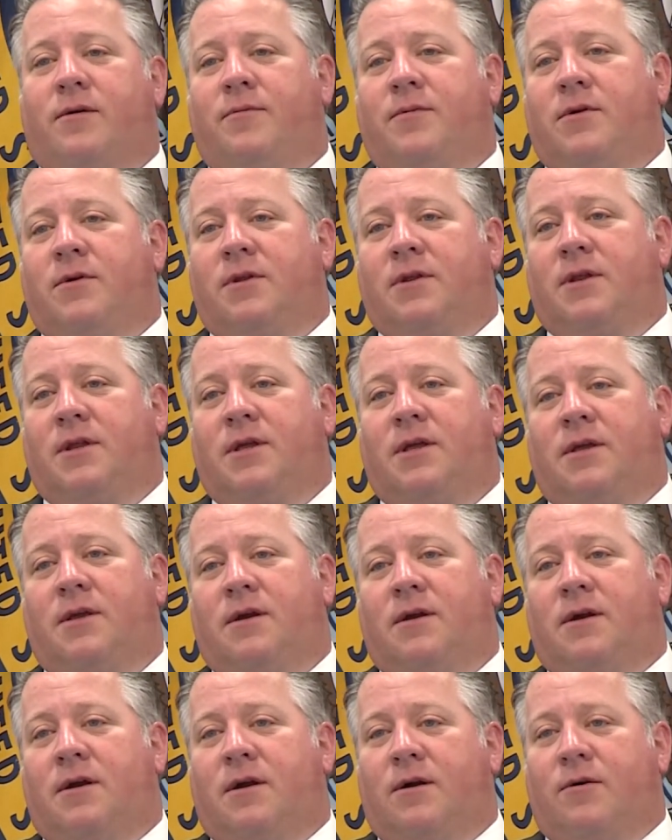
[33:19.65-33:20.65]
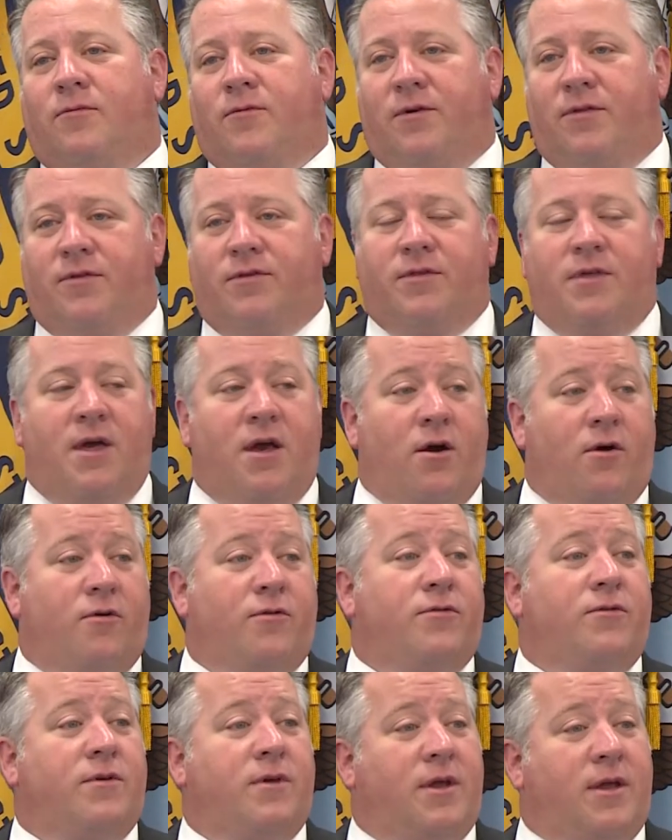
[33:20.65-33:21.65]
community with the
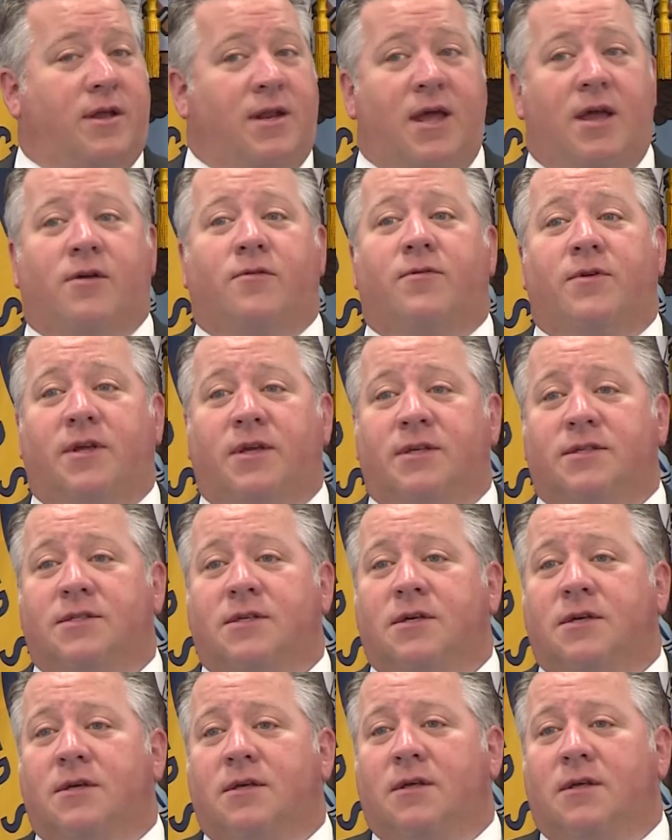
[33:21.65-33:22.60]
health inequities.